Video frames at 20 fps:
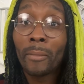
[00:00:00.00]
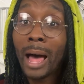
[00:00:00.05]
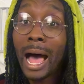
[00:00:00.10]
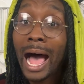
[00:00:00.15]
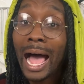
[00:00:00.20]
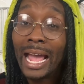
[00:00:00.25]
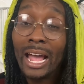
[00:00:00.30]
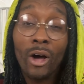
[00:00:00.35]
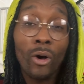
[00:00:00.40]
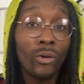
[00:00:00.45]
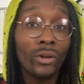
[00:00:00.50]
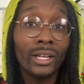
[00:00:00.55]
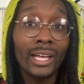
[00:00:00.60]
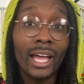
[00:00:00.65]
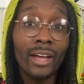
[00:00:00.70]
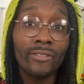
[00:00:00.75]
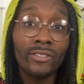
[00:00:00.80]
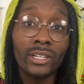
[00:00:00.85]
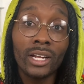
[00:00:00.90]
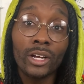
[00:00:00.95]
I only
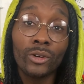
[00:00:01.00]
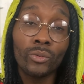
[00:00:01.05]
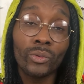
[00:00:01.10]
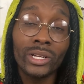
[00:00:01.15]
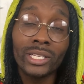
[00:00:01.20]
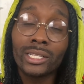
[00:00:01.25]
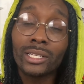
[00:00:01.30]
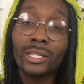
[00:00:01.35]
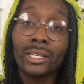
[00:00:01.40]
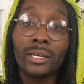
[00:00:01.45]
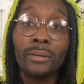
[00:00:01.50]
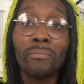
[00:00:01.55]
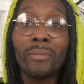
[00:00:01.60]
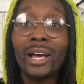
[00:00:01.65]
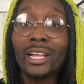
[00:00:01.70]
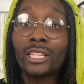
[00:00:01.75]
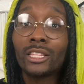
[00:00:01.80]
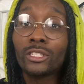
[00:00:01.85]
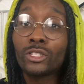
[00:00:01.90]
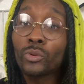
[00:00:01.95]
have done recently
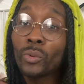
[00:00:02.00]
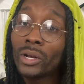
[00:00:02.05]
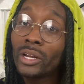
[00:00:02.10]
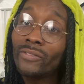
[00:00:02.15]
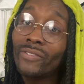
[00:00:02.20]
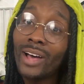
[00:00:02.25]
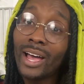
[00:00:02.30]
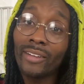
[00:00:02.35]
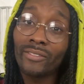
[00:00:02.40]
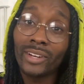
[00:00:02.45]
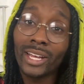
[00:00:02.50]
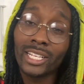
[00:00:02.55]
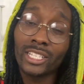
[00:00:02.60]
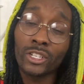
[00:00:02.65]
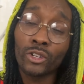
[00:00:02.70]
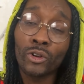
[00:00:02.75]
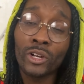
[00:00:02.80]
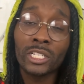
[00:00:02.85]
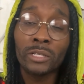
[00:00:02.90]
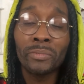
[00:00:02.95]
my 25 days of
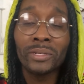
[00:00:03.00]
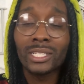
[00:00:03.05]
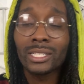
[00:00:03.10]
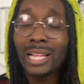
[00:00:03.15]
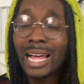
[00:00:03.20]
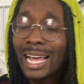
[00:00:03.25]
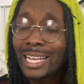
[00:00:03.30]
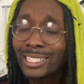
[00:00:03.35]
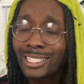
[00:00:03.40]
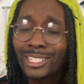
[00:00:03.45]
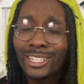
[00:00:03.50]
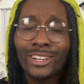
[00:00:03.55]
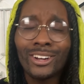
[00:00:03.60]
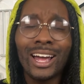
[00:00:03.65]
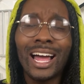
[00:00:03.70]
Christmas last year.